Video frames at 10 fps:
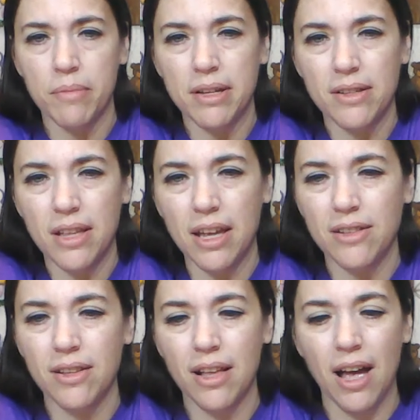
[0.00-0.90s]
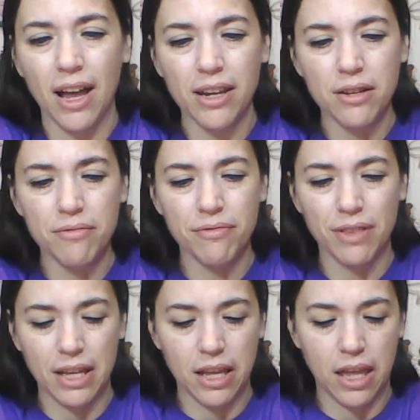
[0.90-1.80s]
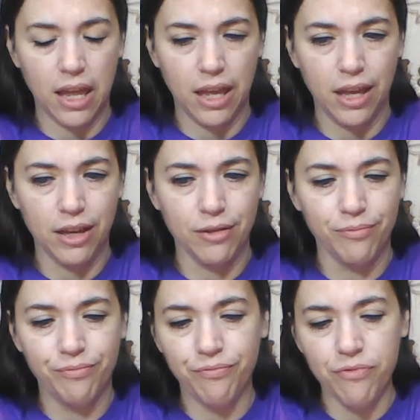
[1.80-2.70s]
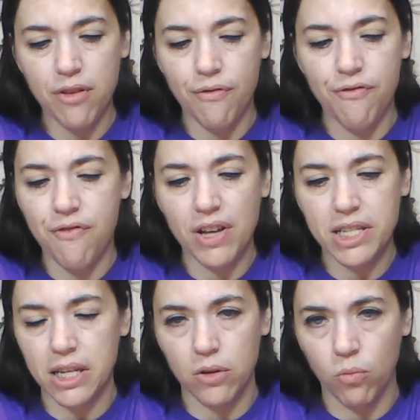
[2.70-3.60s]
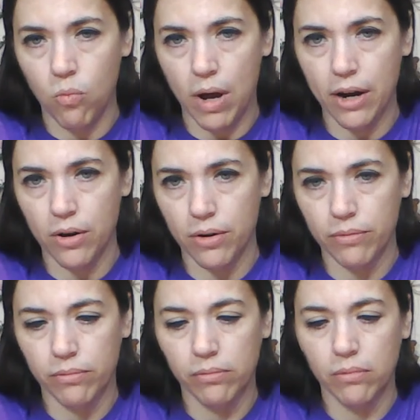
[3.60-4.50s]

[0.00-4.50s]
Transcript: It's kind of like a fuzzy wire.